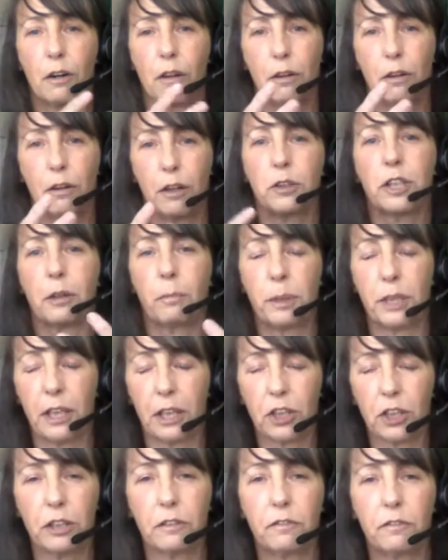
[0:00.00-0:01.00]
you know, to the
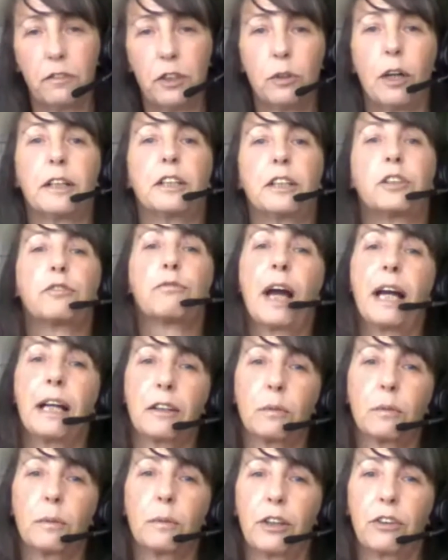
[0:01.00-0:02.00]
production of new knowledge,
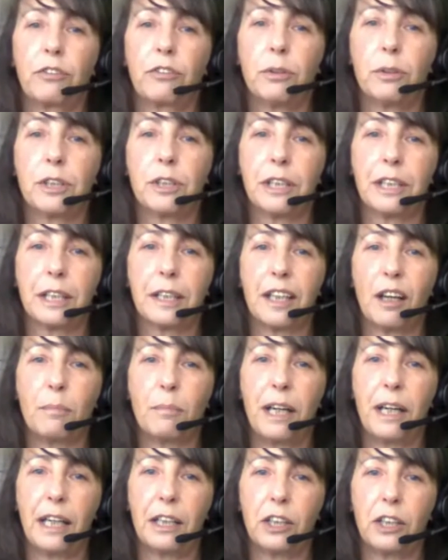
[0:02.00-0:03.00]
right the way through to
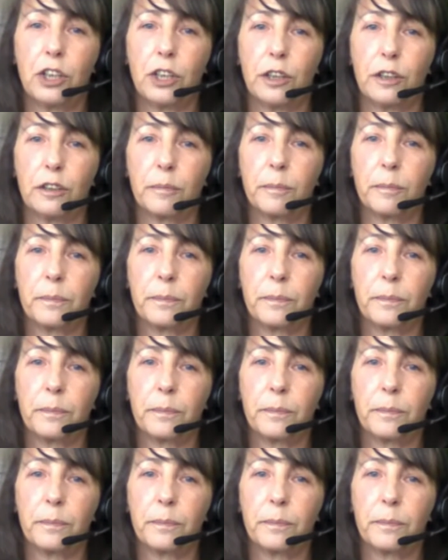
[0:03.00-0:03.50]
dissemination.